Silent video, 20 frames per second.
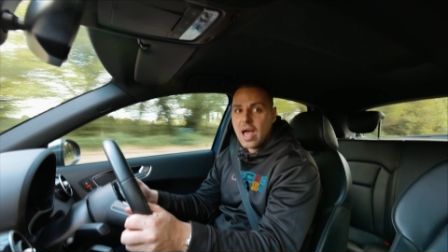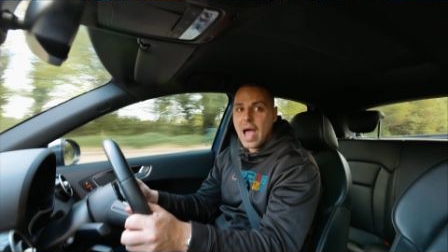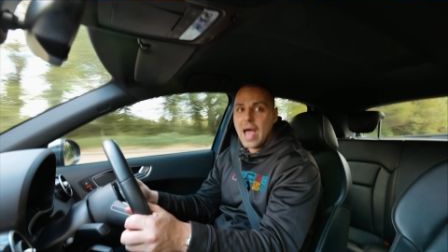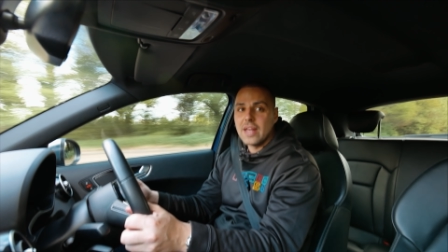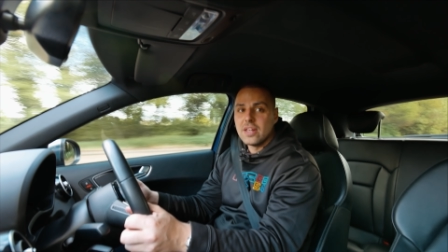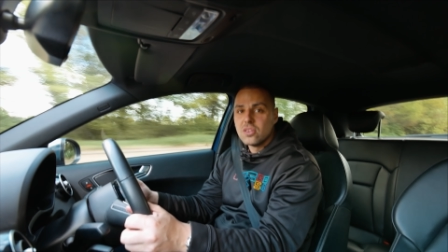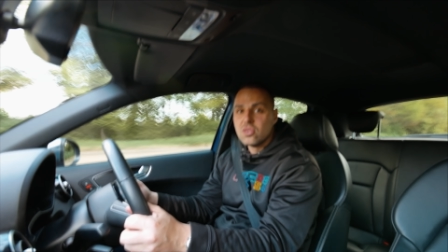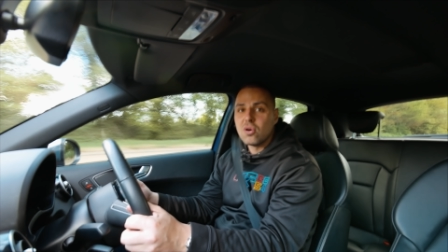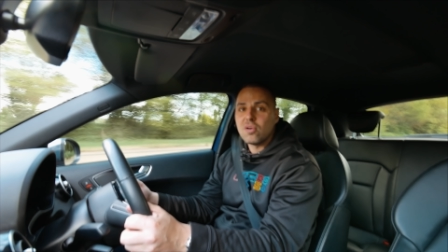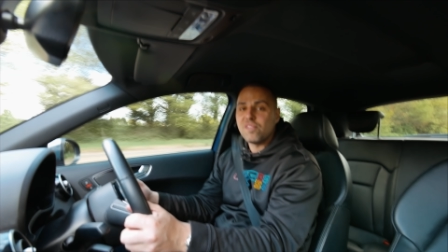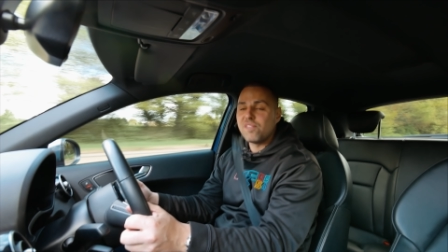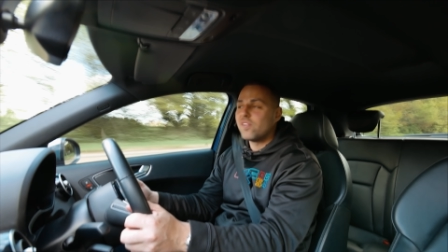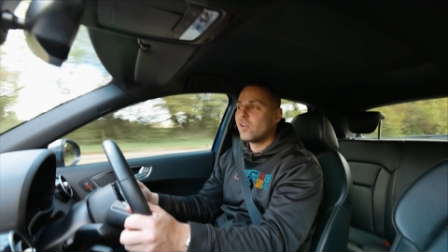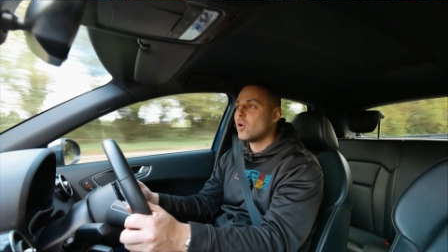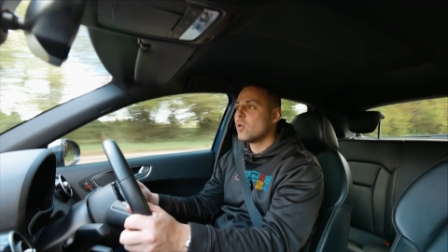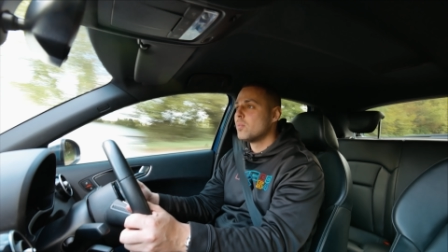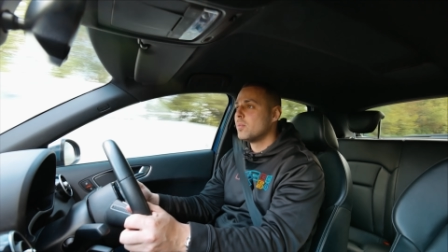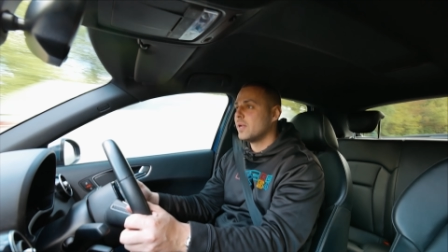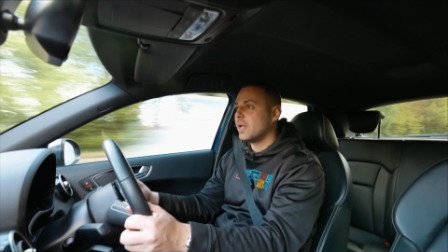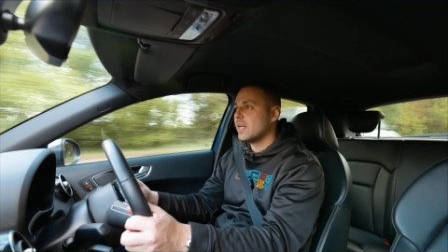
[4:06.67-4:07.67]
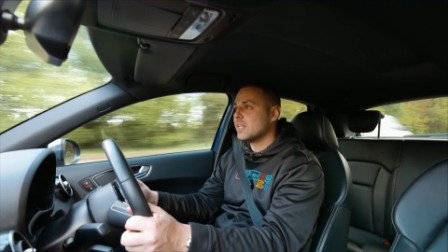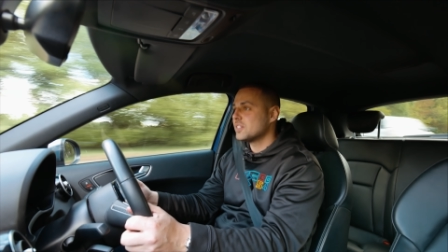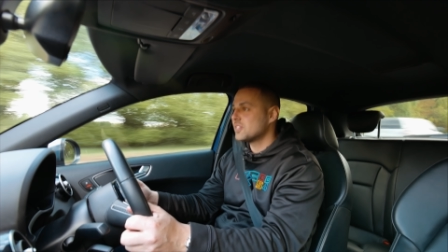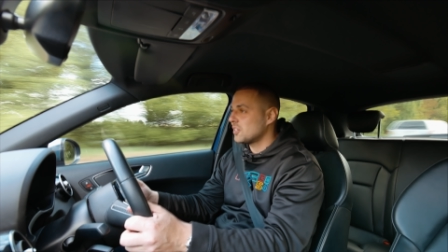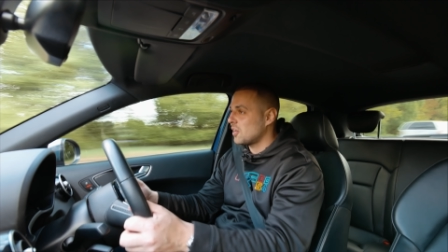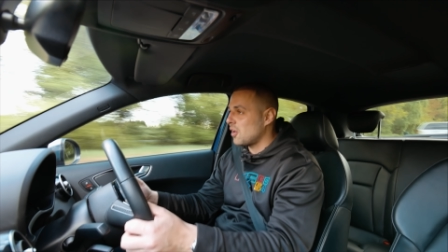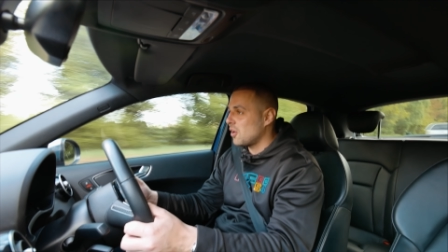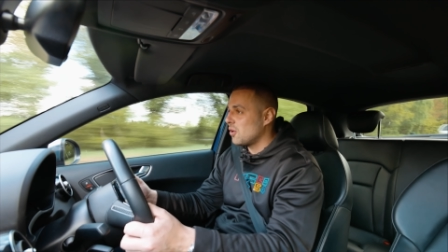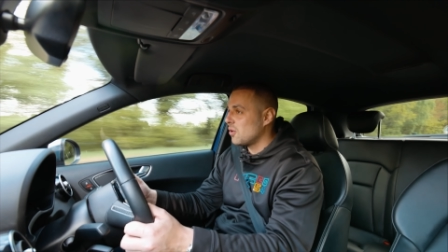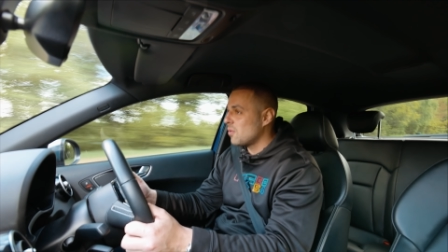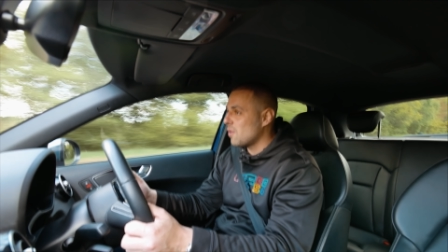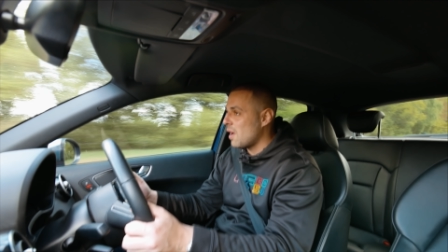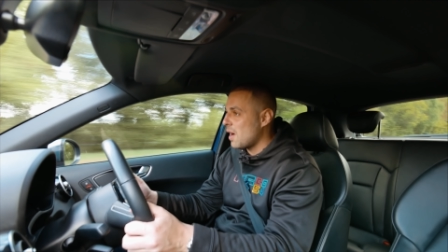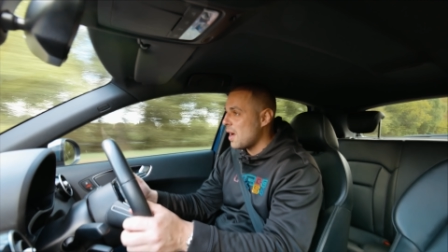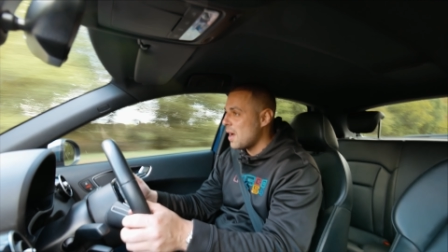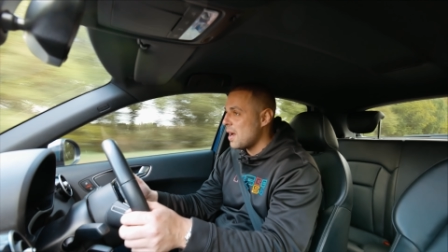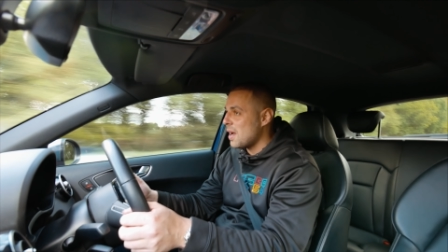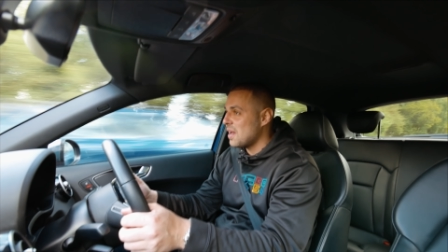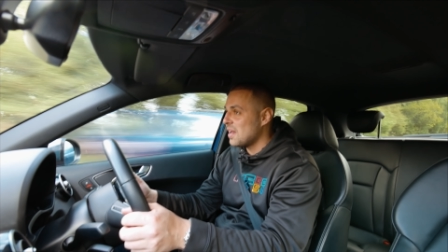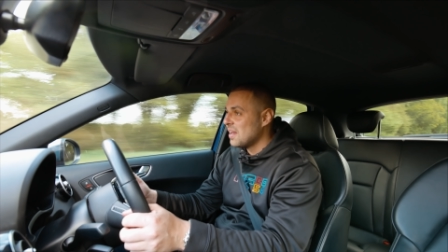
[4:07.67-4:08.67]
and not filming it. So
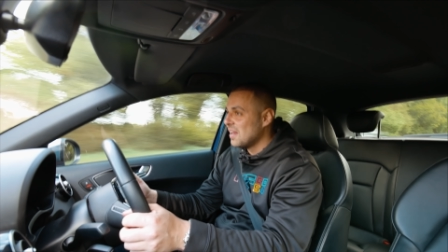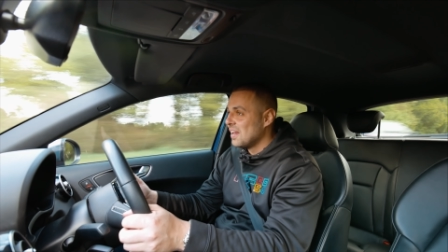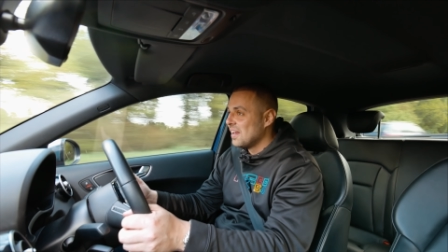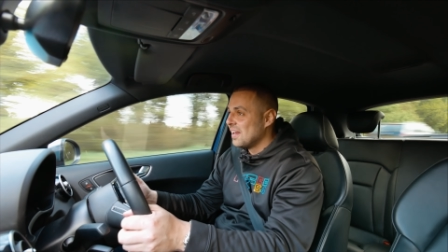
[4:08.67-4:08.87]
uh,